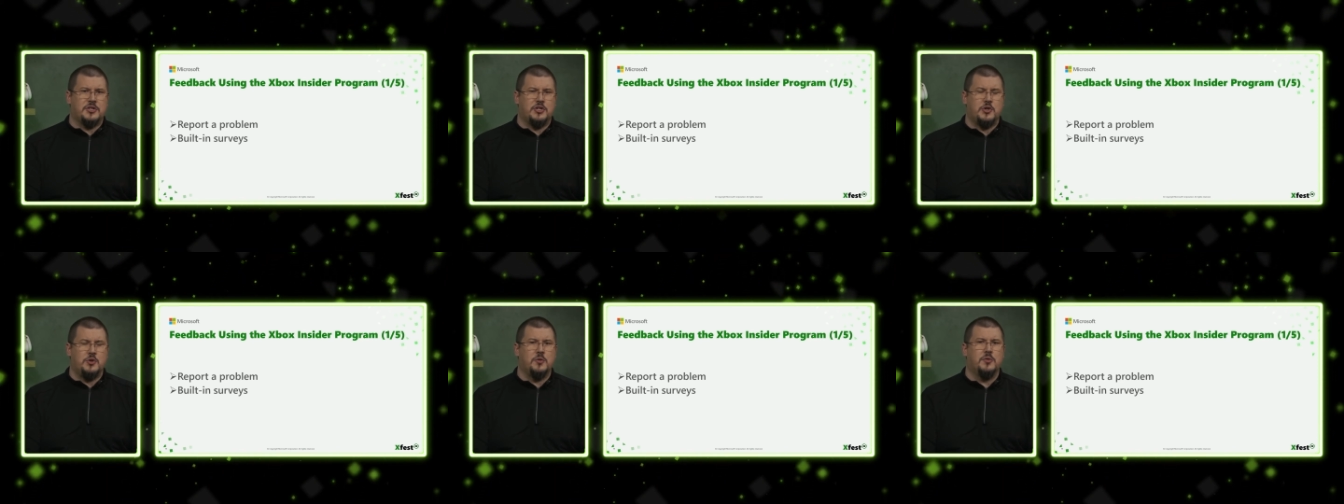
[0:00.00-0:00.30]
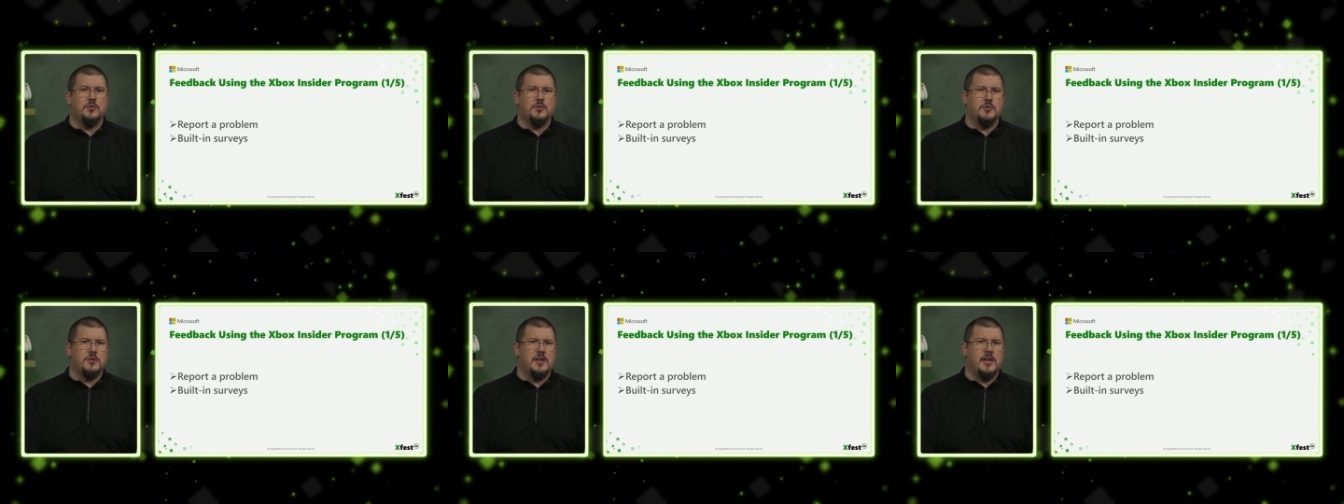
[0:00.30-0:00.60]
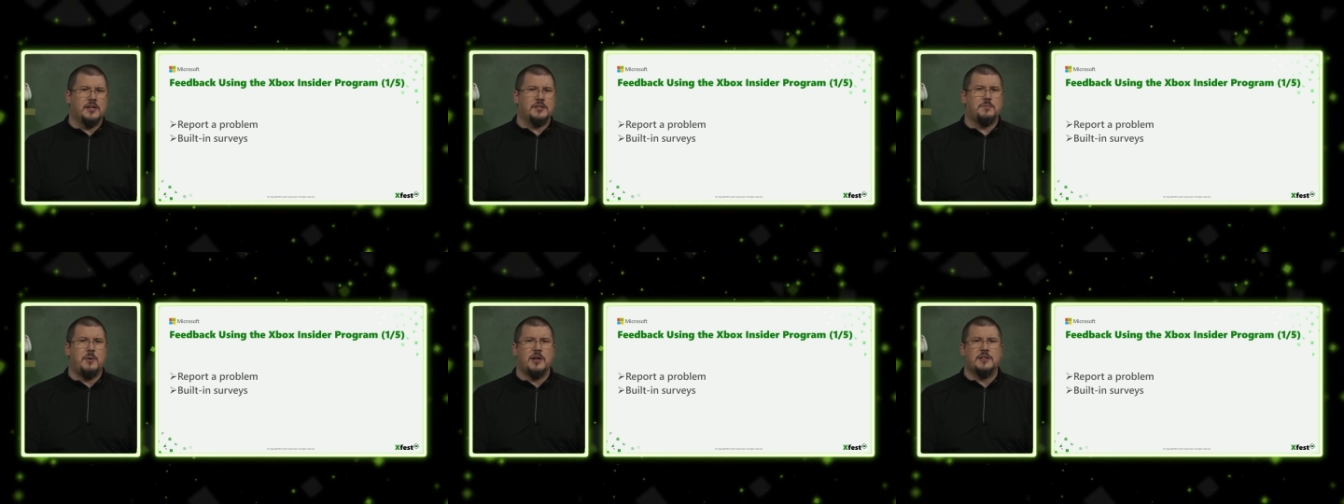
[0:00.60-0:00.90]
to through the
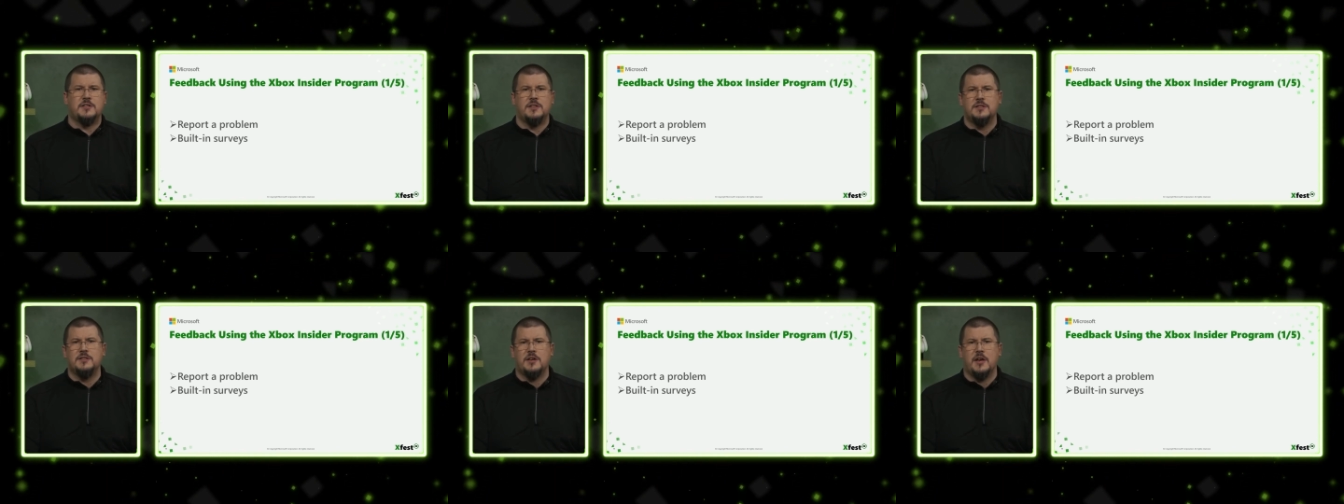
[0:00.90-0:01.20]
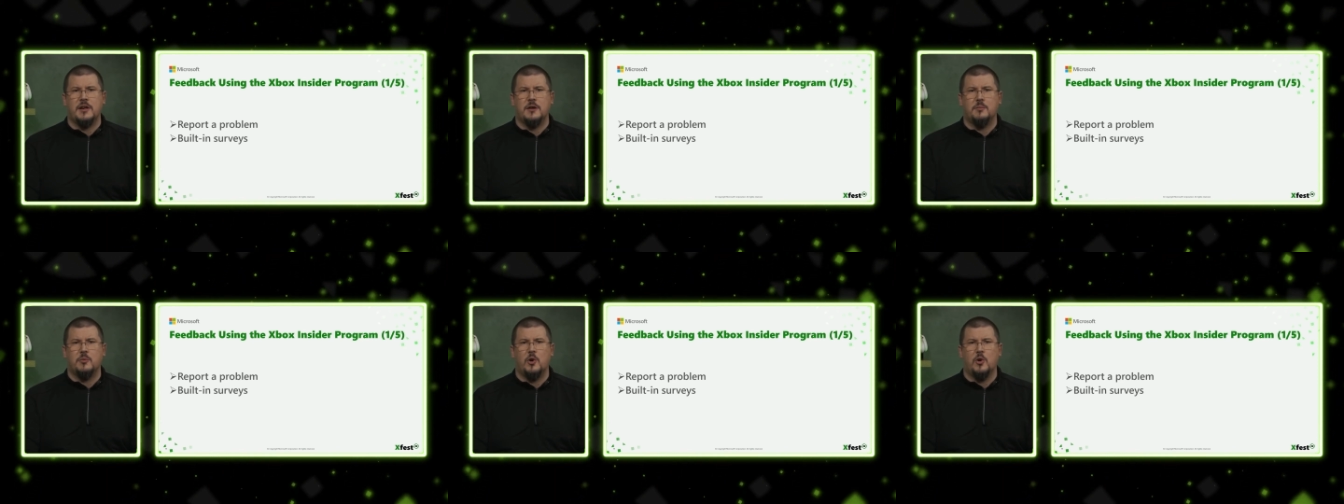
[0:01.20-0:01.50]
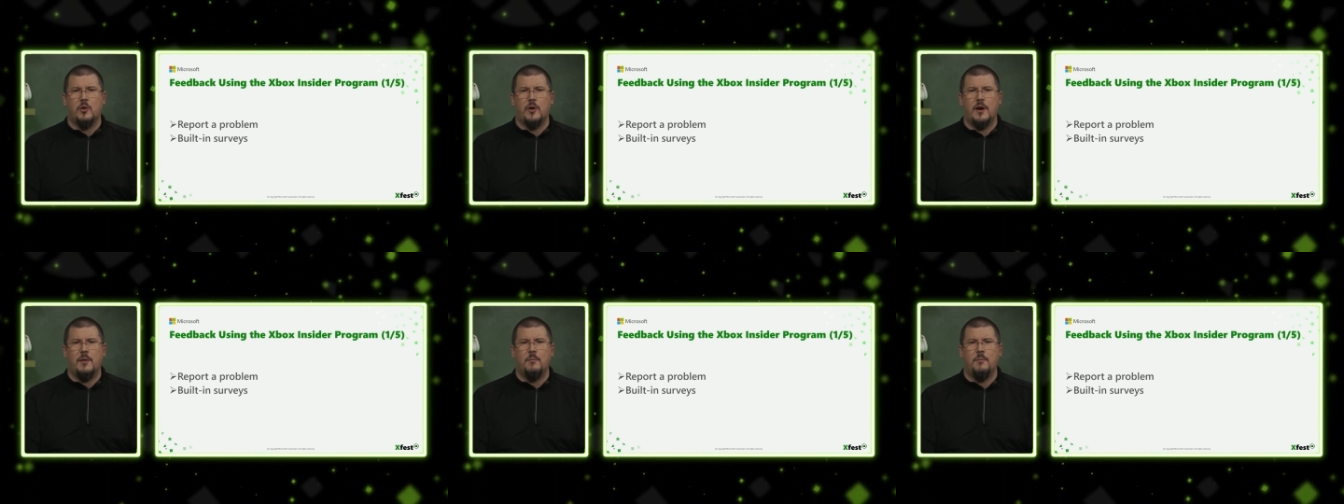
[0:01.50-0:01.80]
Xbox Insider
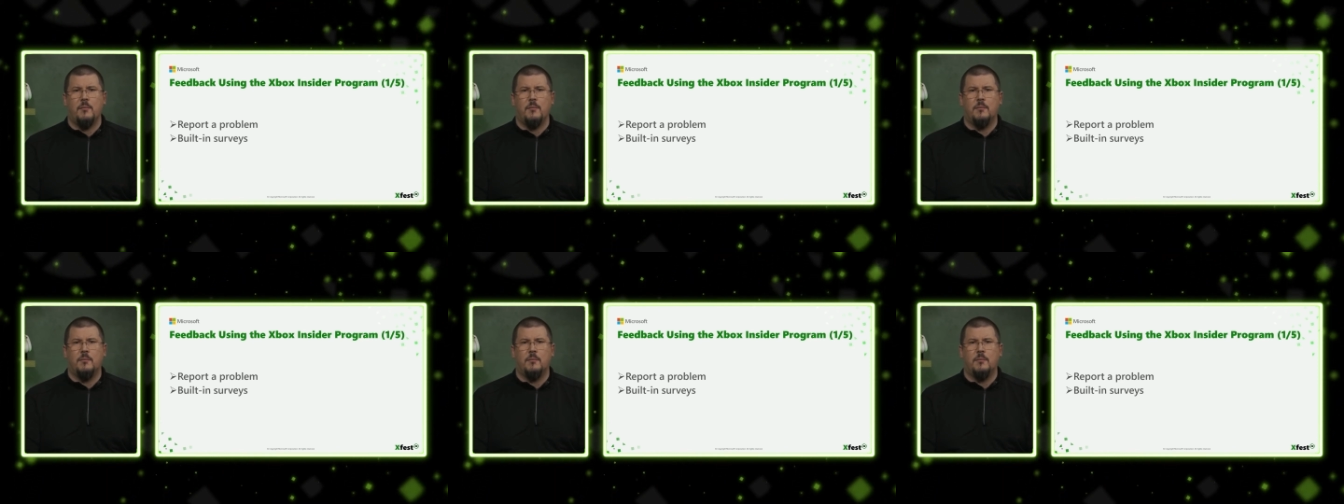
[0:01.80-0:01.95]
program.